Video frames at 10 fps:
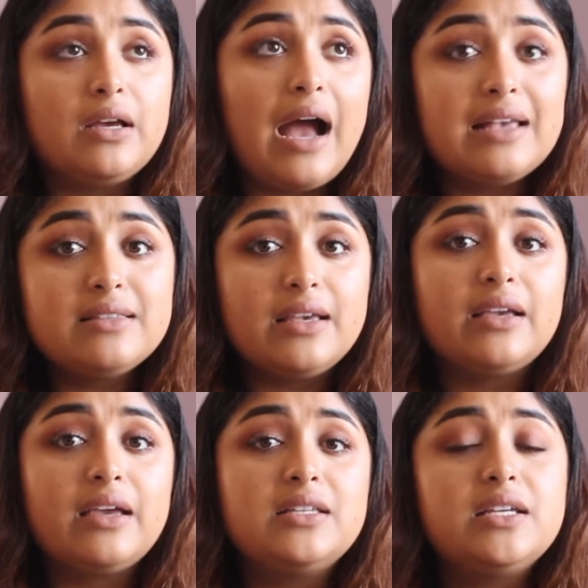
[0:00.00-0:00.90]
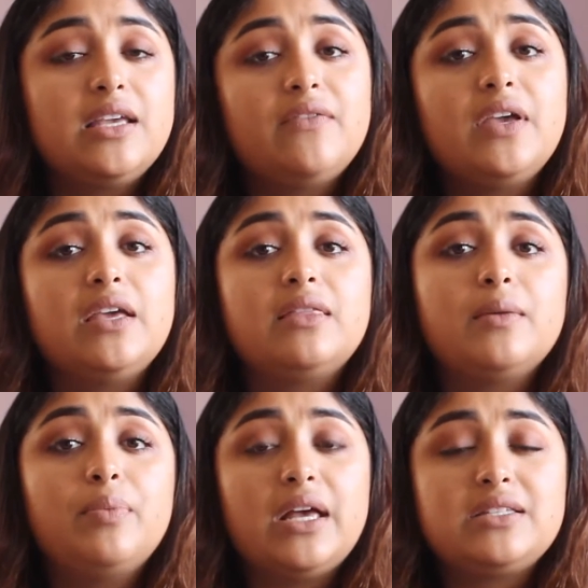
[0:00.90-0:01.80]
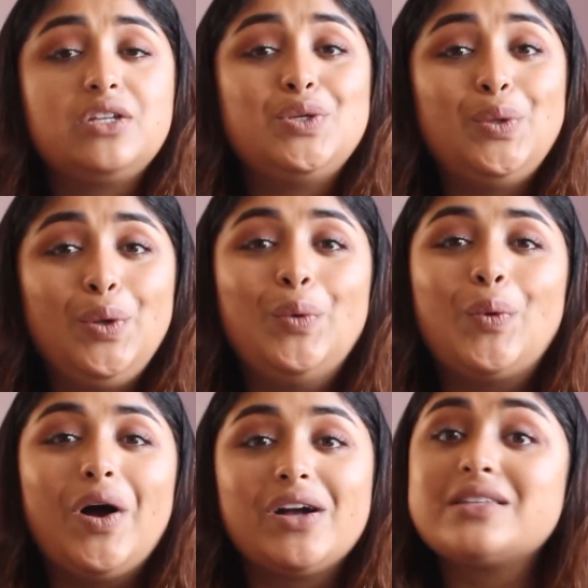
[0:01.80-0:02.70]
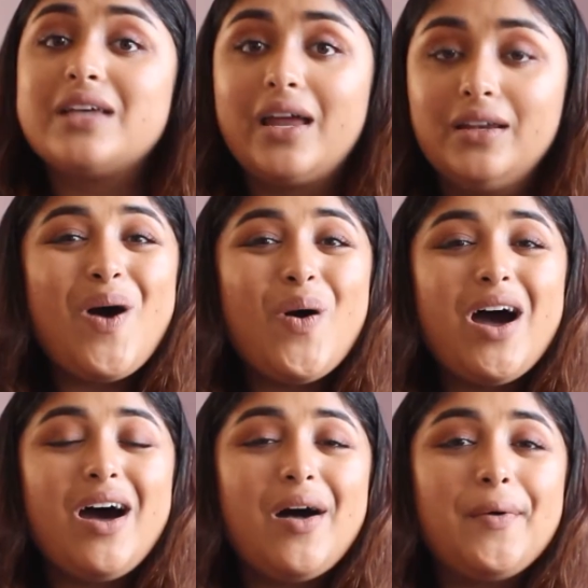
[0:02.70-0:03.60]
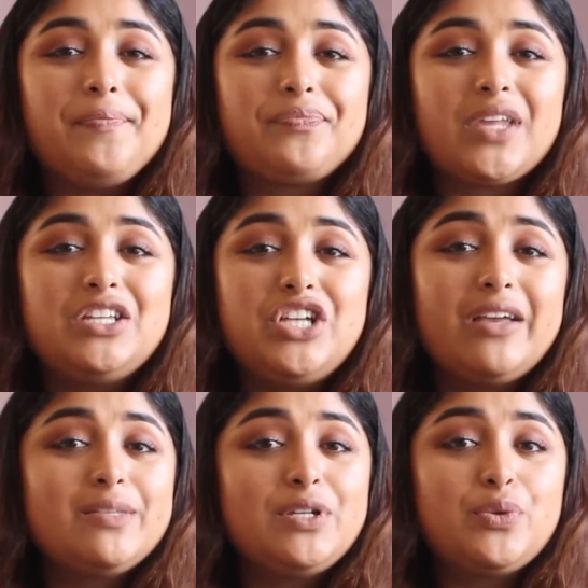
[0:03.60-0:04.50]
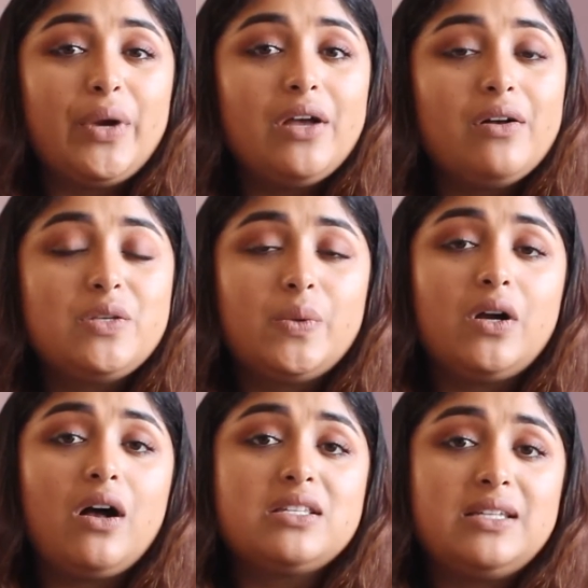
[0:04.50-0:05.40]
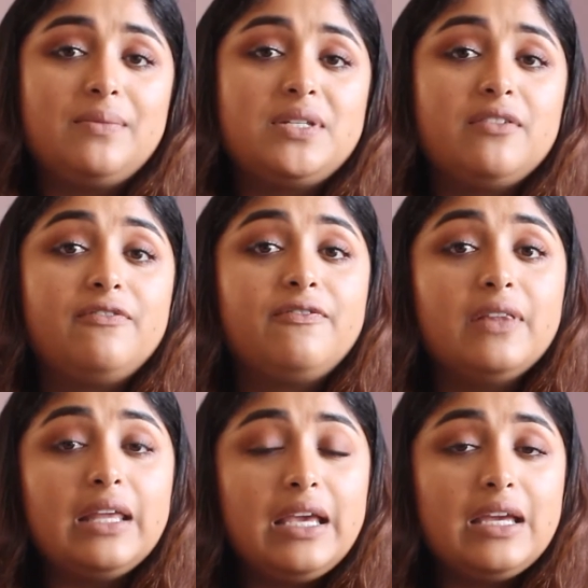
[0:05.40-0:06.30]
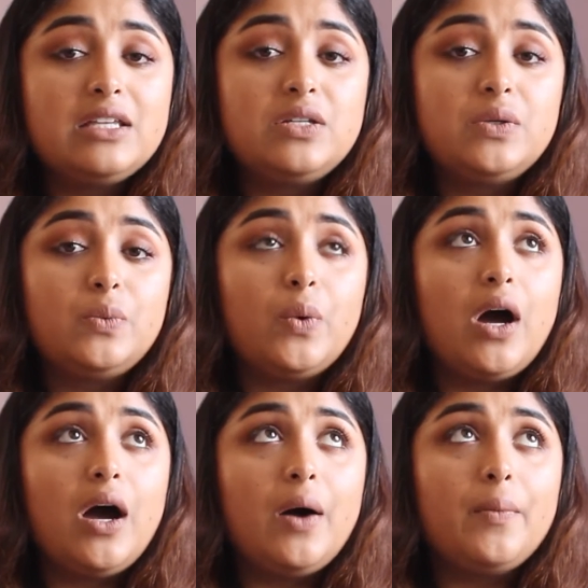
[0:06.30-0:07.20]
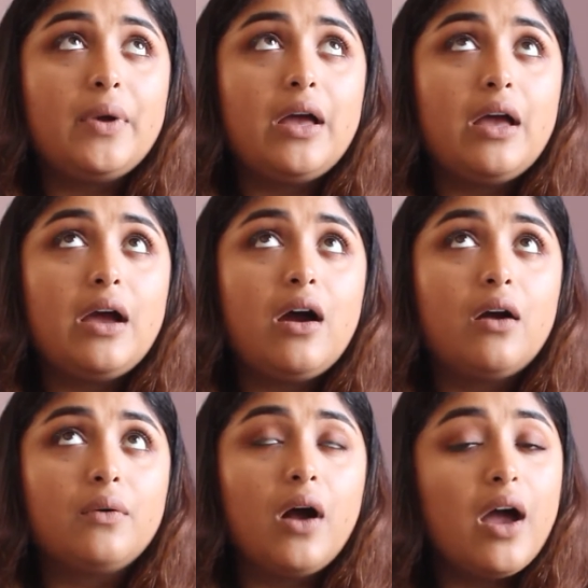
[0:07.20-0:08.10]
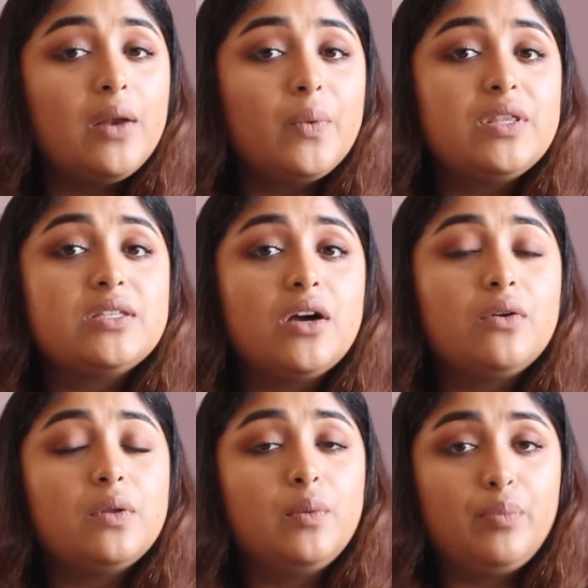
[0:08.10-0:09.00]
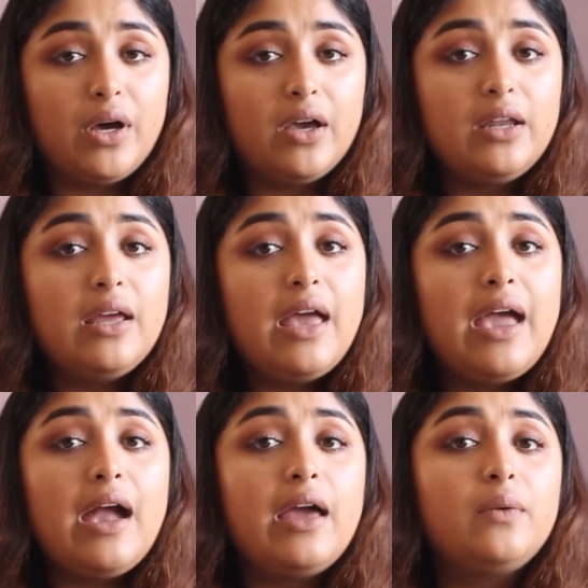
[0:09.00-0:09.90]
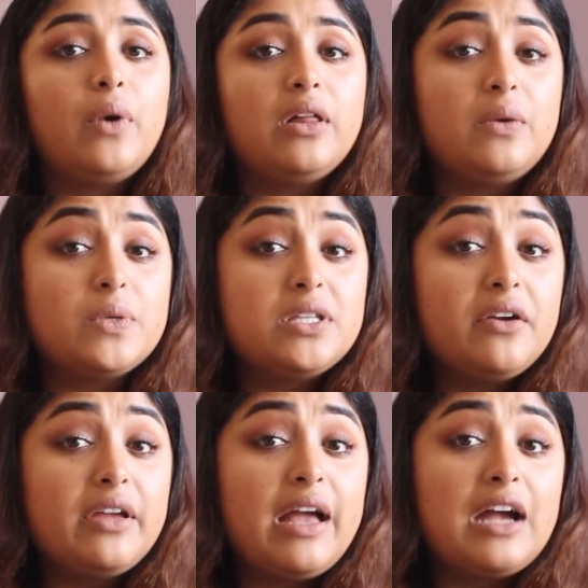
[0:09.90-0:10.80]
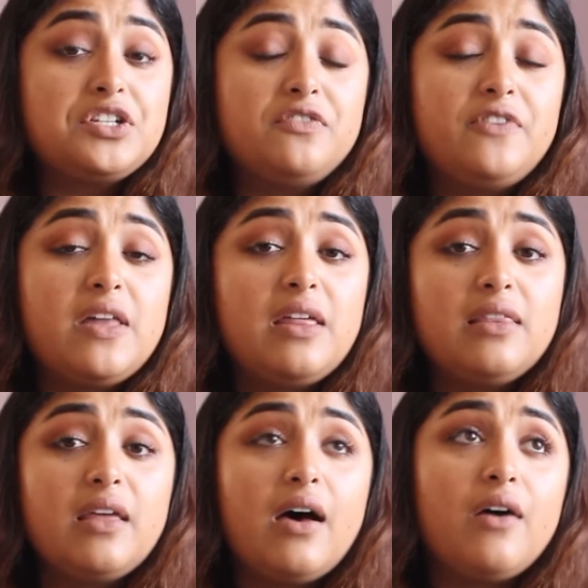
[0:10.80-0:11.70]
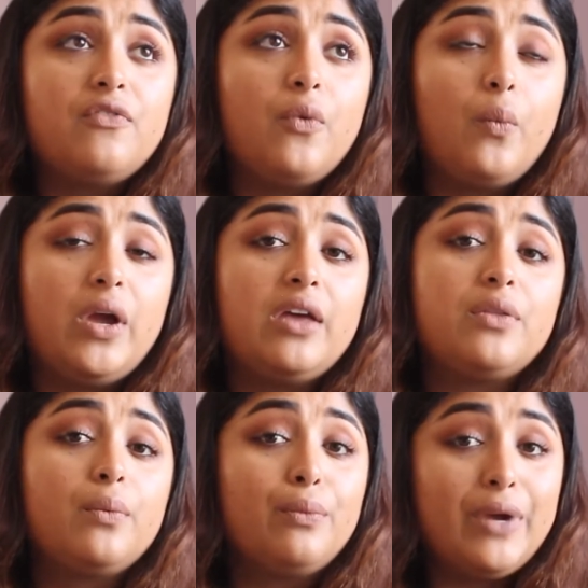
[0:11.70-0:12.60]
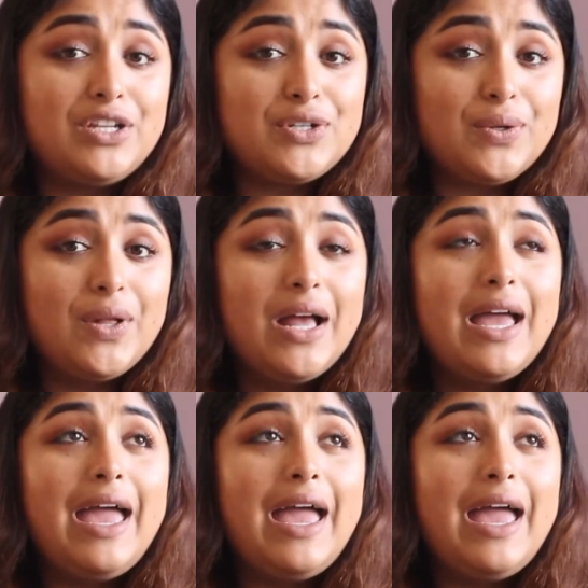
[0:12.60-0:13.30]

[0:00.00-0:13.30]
Isaac into giving the blessing to the wrong son. Now, Jacob's betrayal is what caused him to flee to Haran with his uncle Laban. And while he was there, he actually fell in love with Rachel.